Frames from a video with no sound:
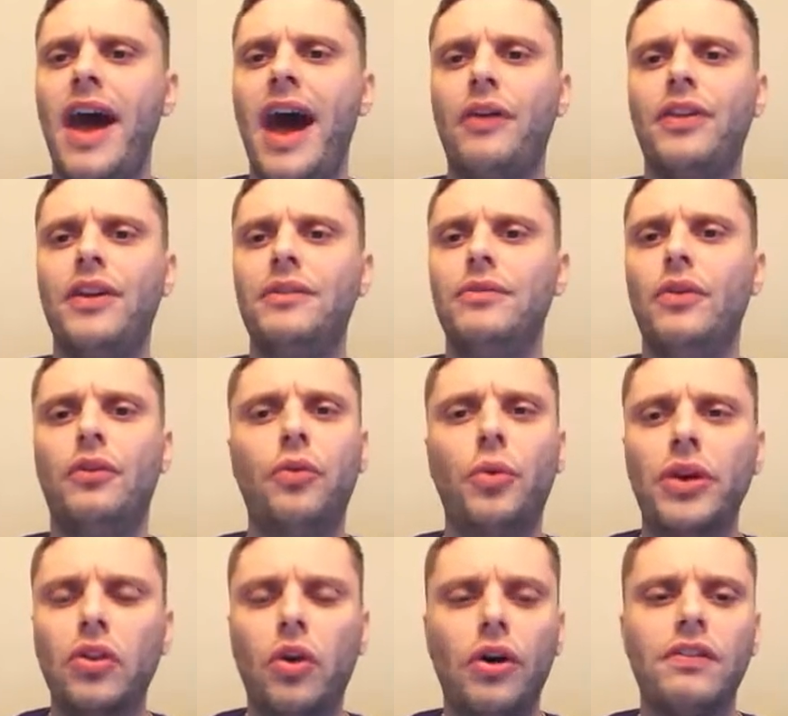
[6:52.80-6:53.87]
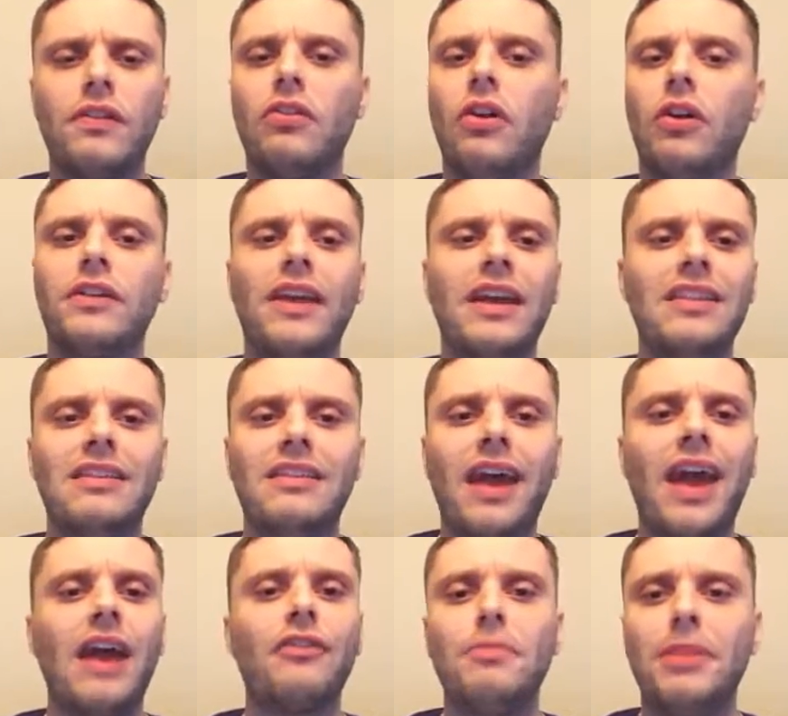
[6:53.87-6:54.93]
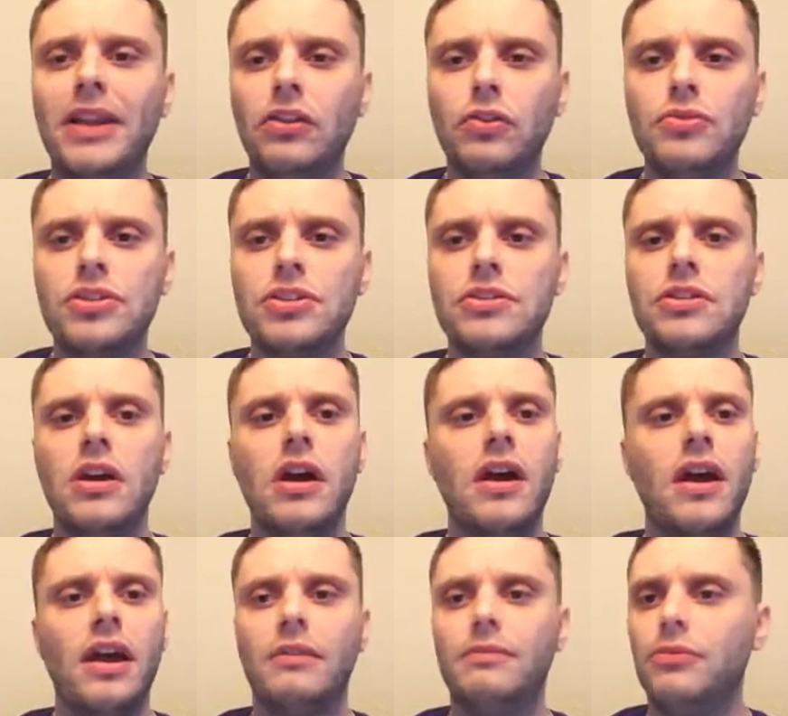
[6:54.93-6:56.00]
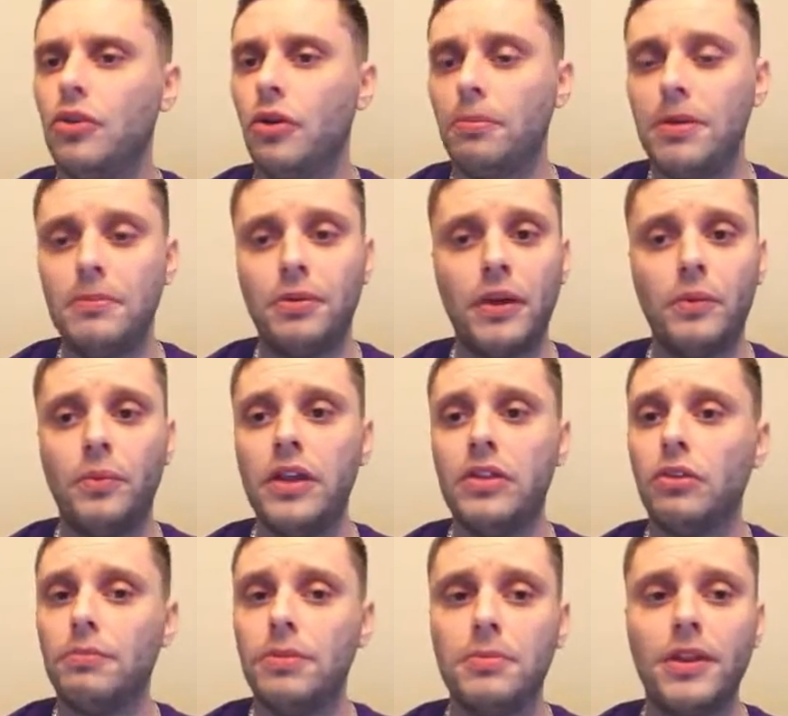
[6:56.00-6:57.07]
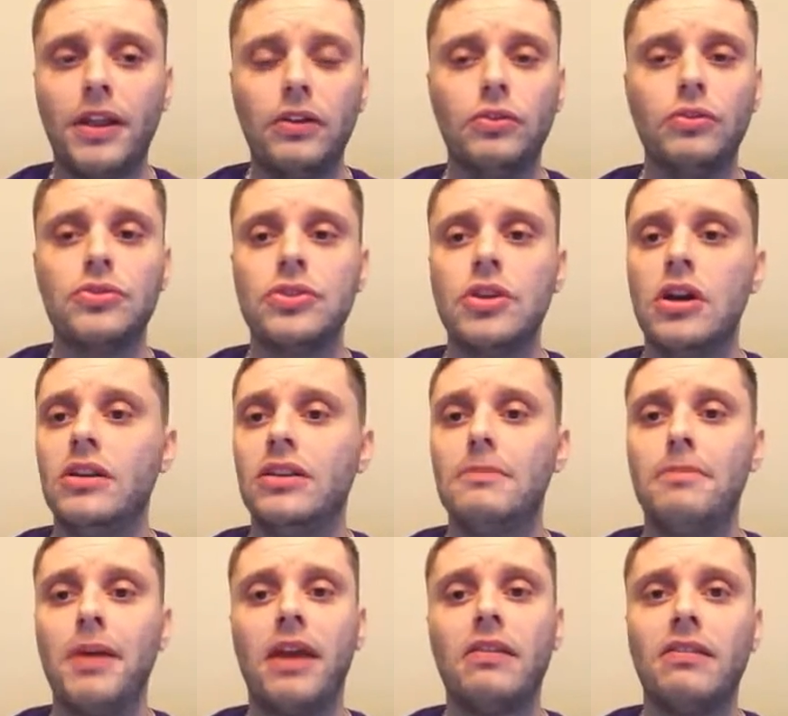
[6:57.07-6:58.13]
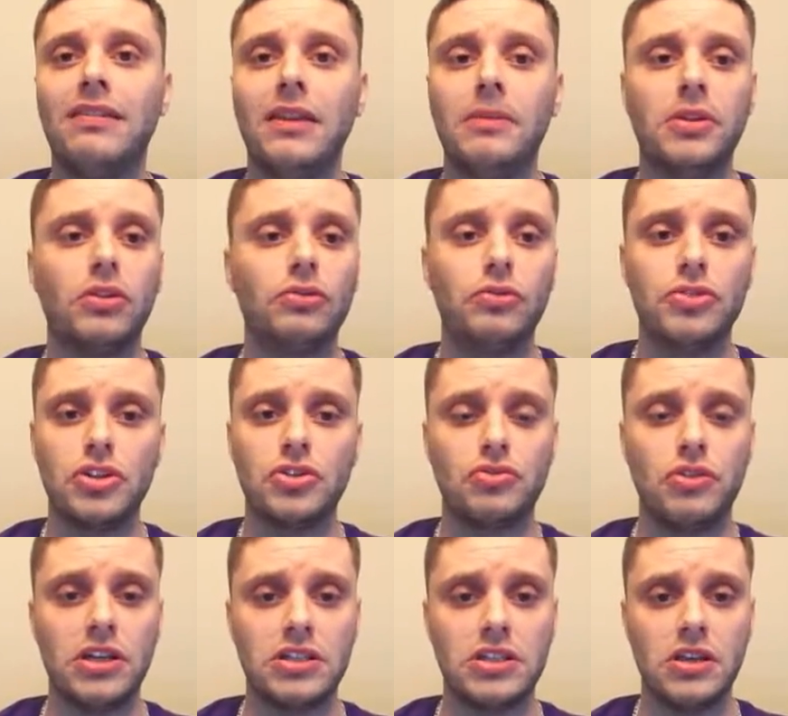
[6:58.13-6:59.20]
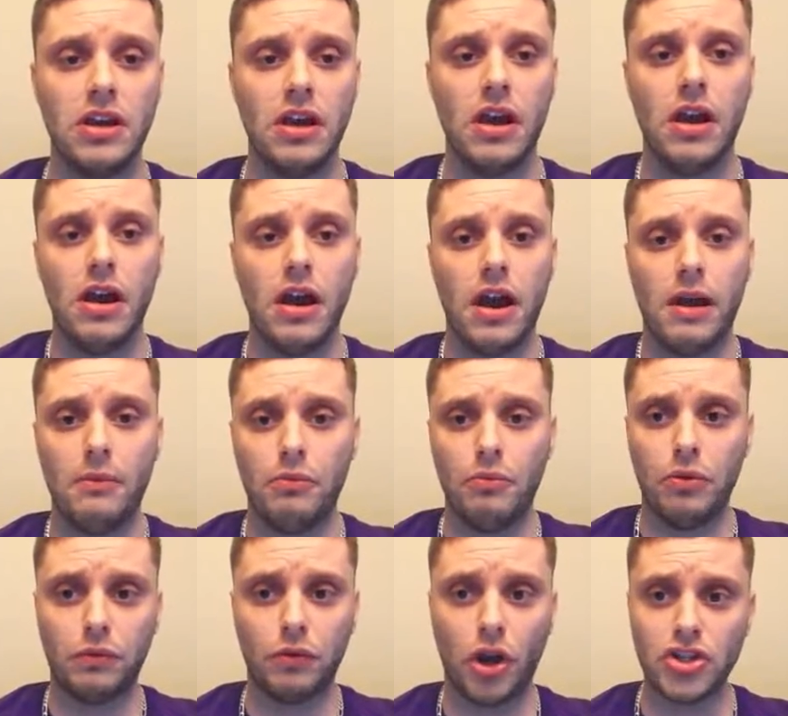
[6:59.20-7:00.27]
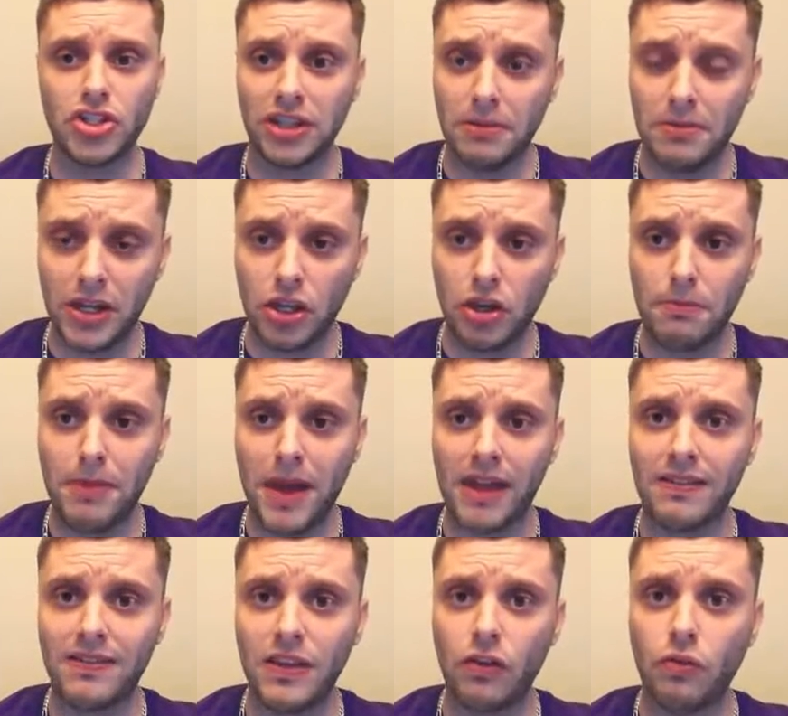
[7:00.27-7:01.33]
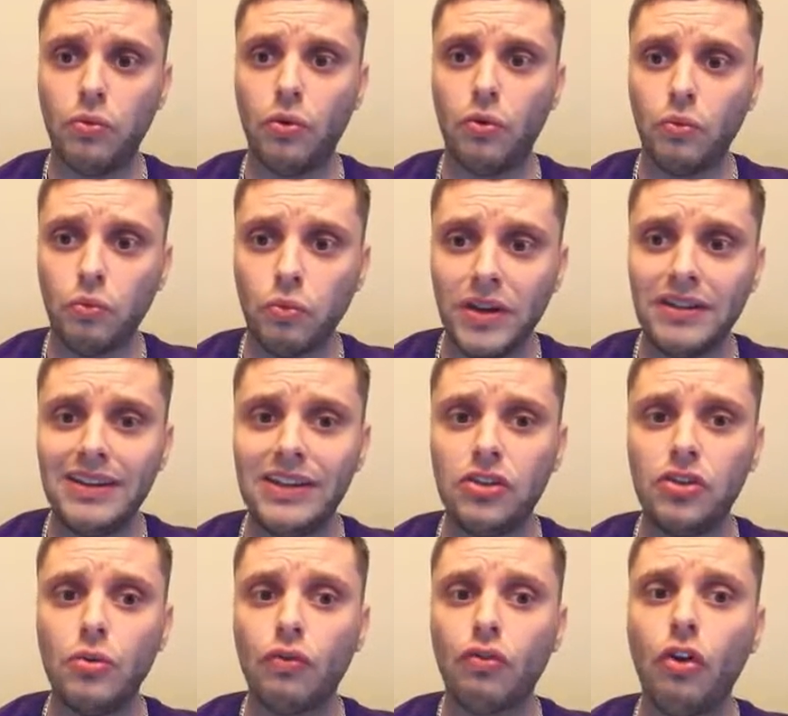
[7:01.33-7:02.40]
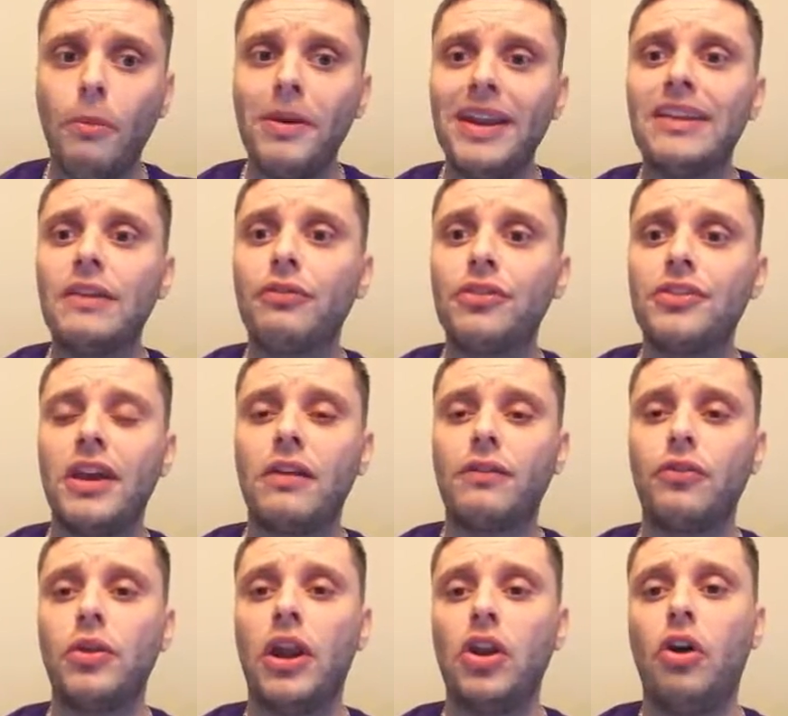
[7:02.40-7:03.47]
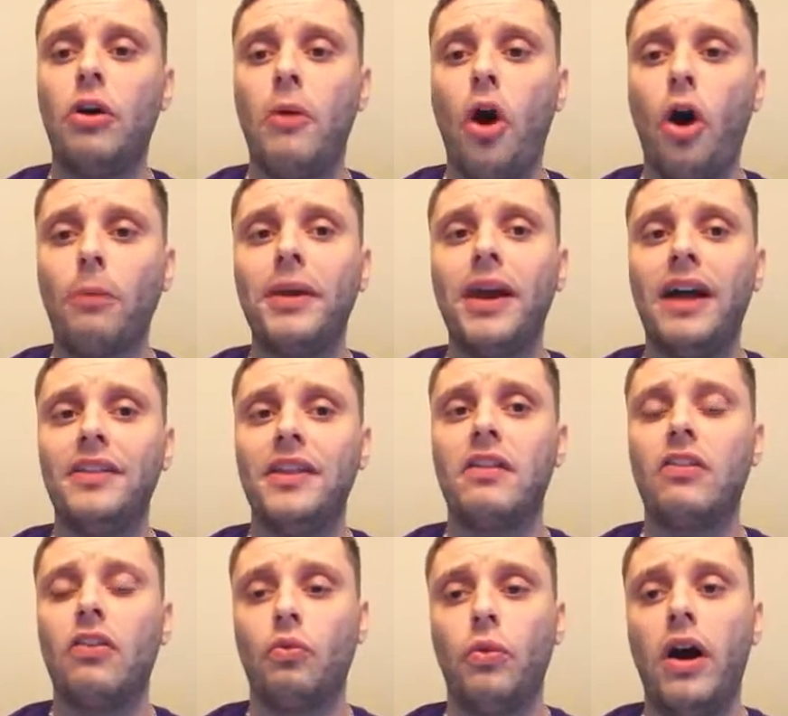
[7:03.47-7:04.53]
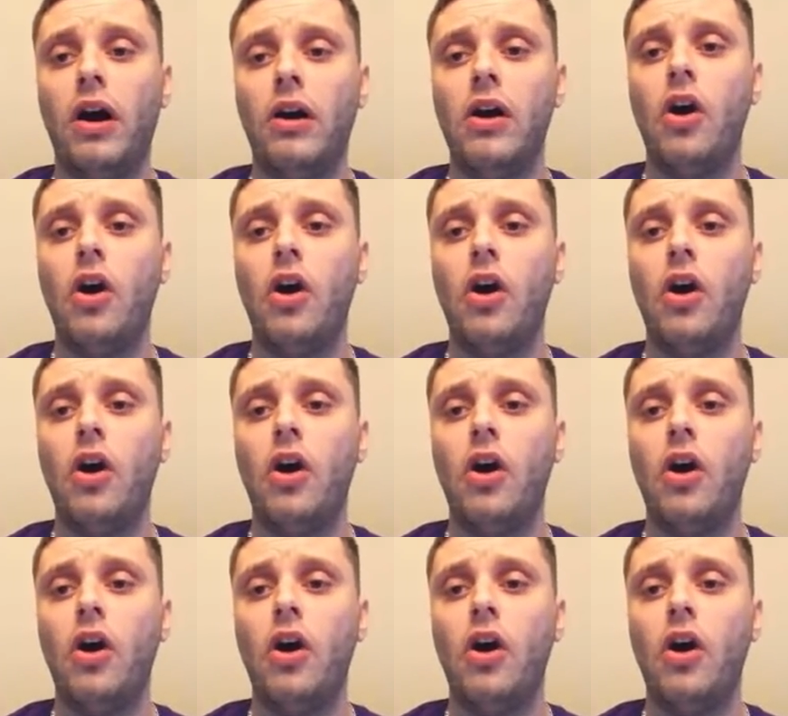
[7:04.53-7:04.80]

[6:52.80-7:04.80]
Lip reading: how they avoid losses. Look, at the end of the day, everybody loses. There are people that win, there are people that lose. The best limit their losing streaks. With regards to limiting your bets, this will really do so many different things for you. I know I'm harping on this as well,